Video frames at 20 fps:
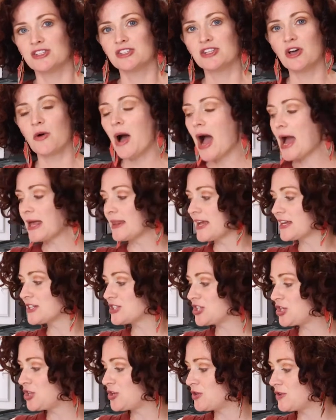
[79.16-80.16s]
So I like
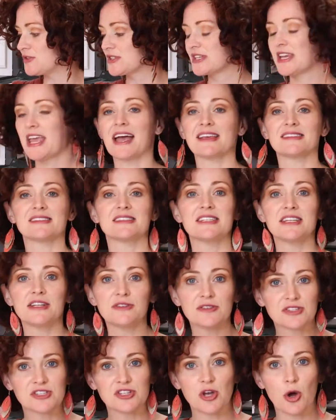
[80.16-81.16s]
to use
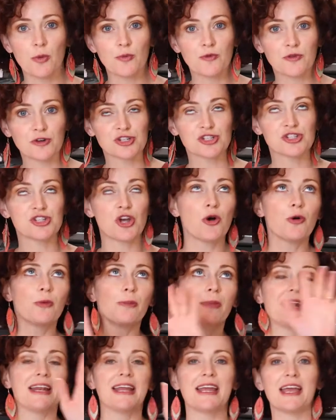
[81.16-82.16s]
Castile Soap for so
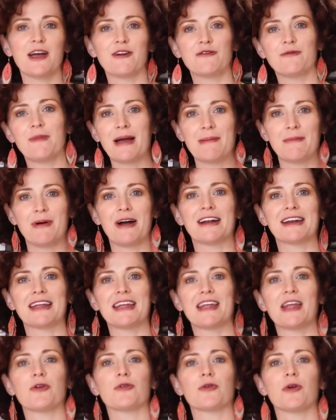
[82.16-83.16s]
many of my
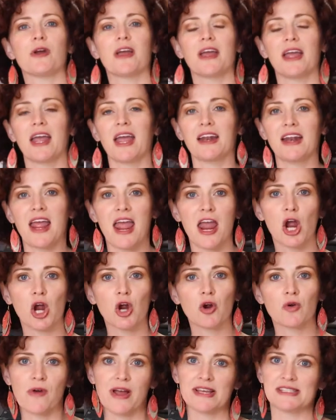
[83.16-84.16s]
body and
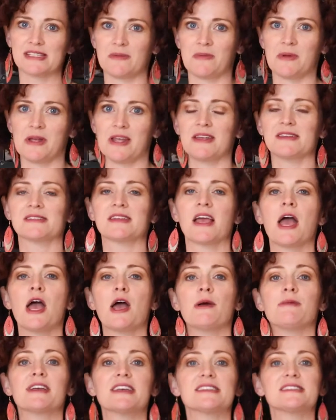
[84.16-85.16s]
hair recipes
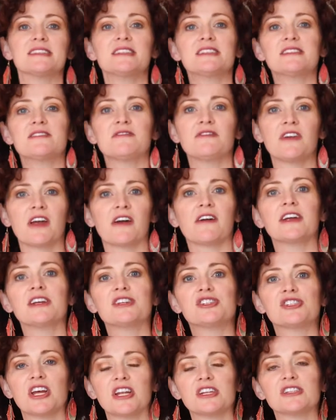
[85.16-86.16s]
because it is a very
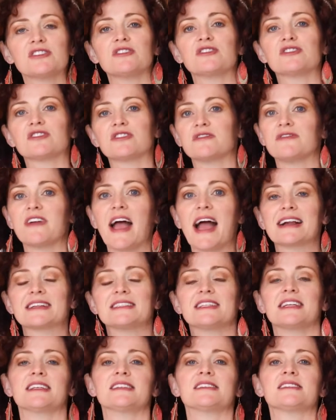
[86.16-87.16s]
gentle
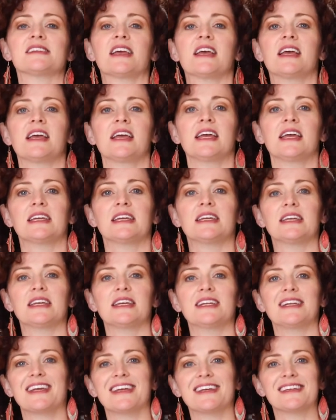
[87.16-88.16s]
surfactant.
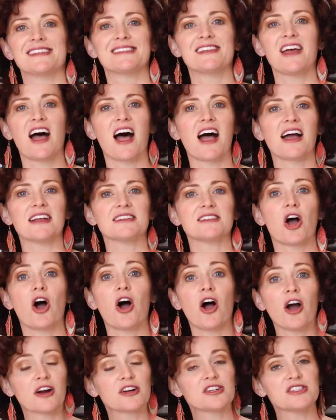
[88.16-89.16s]
It is not
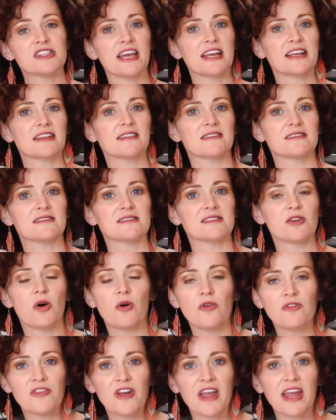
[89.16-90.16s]
harsh like
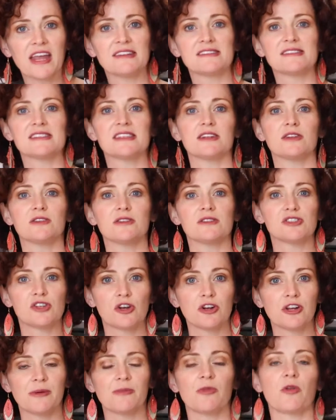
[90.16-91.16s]
sulfates and
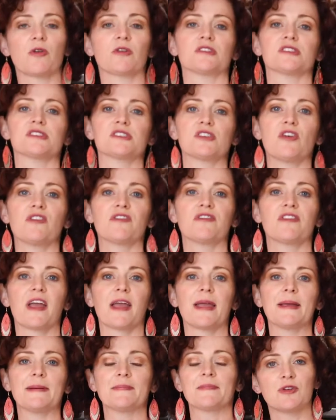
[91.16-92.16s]
sodium lauryl
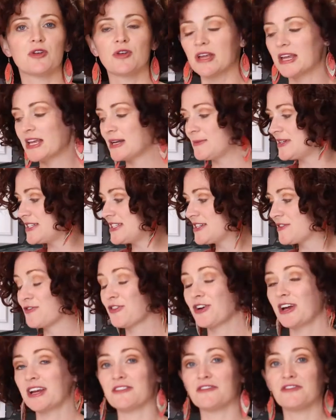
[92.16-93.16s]
sulfate. You can get them in
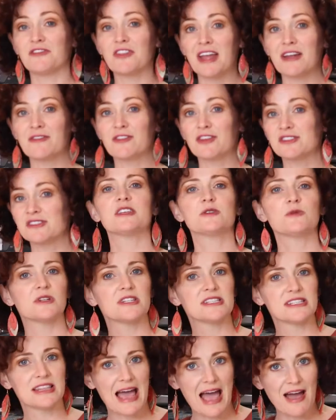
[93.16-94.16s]
different flavors. This one
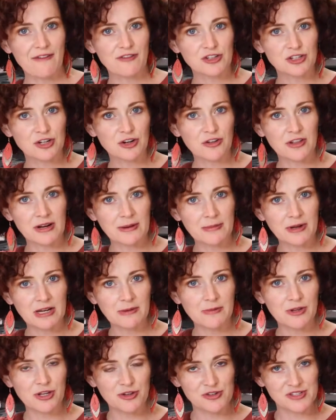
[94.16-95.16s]
is lavender that I'm going
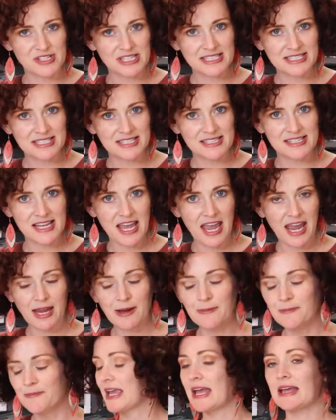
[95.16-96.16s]
to be using
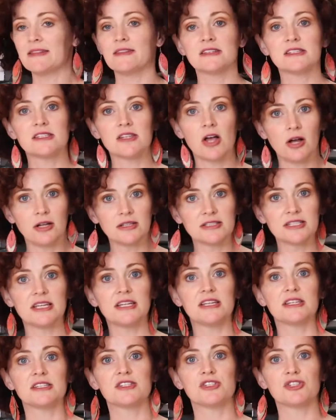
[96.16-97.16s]
today. Again, the salt
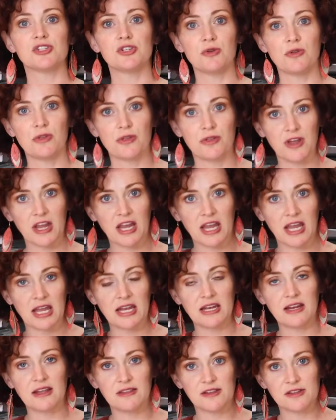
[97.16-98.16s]
is to
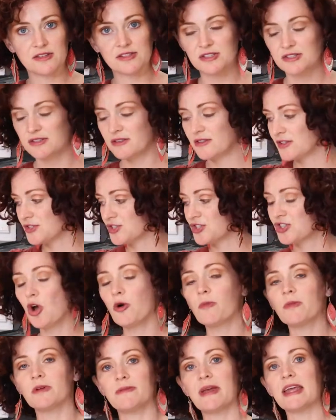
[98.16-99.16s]
thicken the
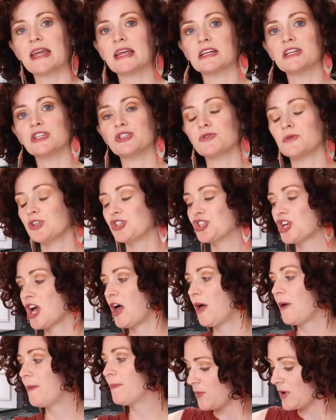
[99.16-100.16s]
soap and make it into a
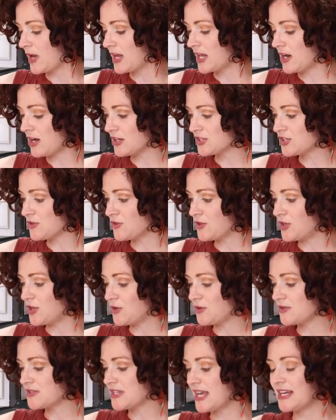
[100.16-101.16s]
gel. We can also
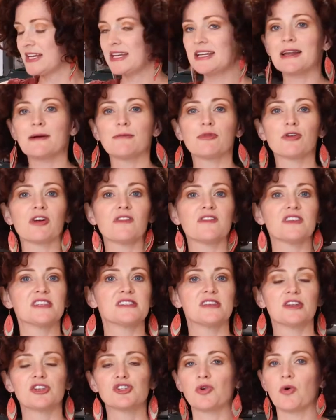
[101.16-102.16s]
use any number of
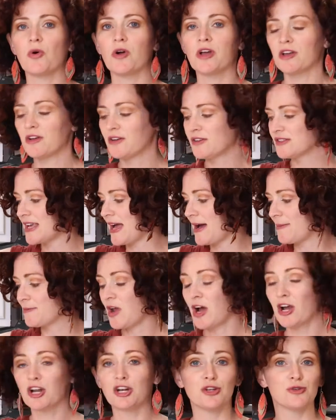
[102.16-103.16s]
essential oils. I'm
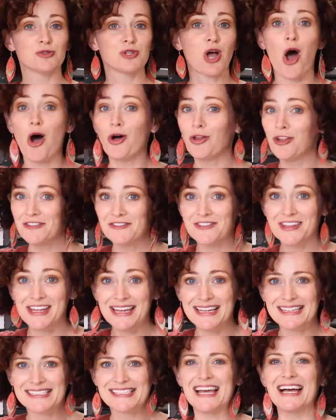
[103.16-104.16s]
not going to use all of
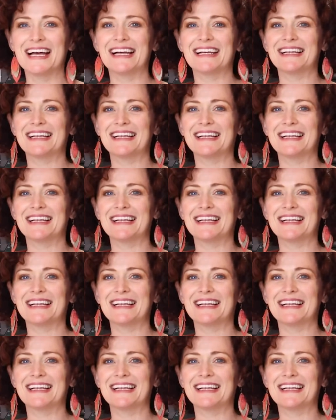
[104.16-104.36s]
these.